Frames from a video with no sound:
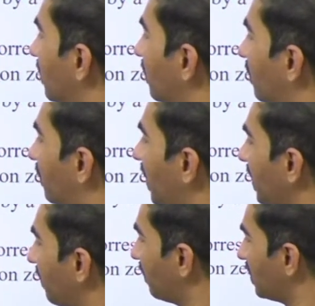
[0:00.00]

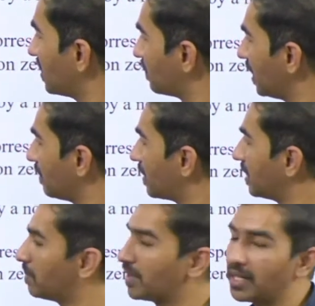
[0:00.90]
5 is being
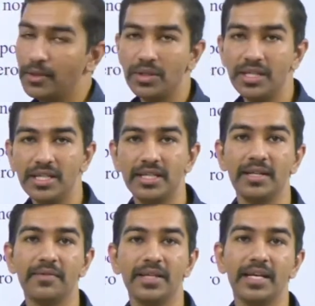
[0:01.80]
multiplied to each and
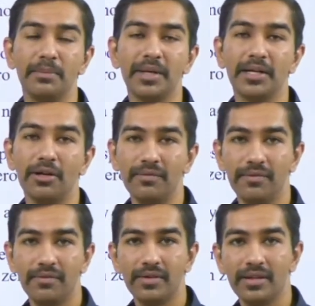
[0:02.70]
every element
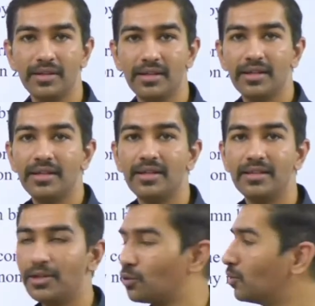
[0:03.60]
of
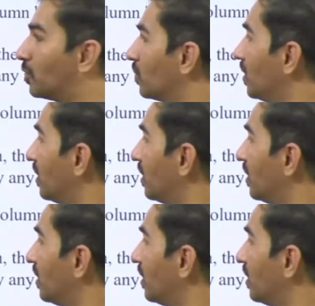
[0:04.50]
the row 2.